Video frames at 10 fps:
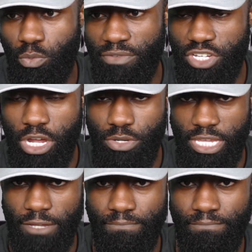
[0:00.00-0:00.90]
with
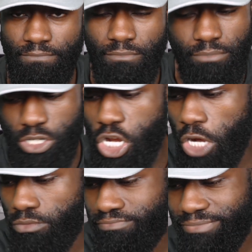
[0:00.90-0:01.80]
childcare. But
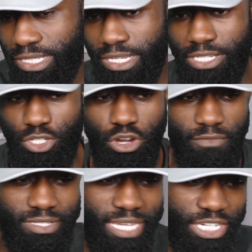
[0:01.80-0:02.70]
no. It's a
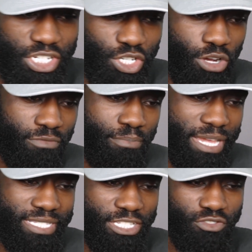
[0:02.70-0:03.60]
conversation of
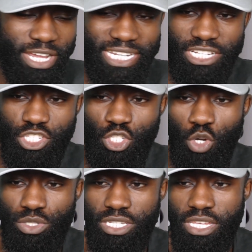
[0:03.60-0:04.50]
basically trying to
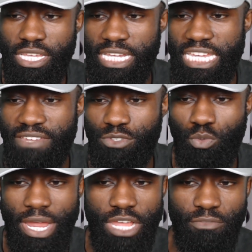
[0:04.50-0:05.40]
insult Yve's
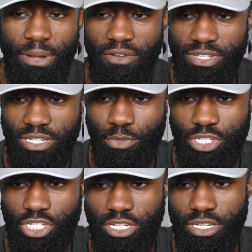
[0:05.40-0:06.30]
way of parenting,
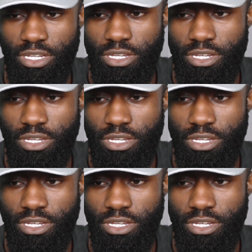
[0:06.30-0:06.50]
which,